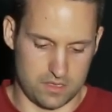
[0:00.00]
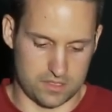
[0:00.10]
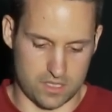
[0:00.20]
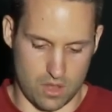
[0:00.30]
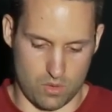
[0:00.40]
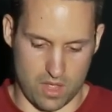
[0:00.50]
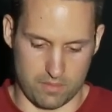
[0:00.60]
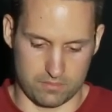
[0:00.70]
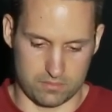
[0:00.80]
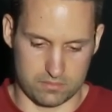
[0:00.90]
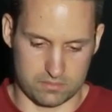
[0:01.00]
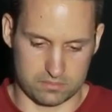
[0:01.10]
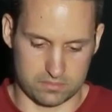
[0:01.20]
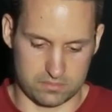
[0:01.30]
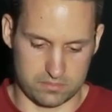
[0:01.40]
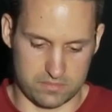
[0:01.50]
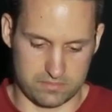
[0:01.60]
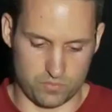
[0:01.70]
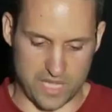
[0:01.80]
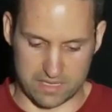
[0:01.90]
So
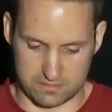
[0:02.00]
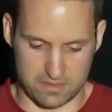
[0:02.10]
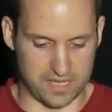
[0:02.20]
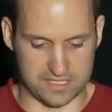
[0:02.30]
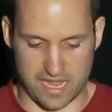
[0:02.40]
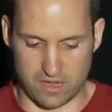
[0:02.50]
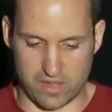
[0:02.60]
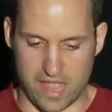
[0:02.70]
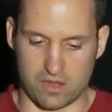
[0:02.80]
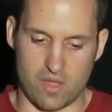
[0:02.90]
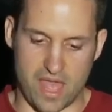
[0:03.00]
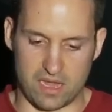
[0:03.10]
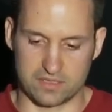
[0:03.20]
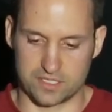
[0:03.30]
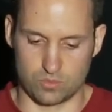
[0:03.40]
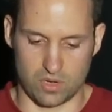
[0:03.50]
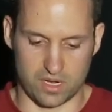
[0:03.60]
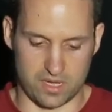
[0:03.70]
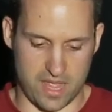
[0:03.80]
with that, I decided, OK, I'll go ahead, I'll do the work.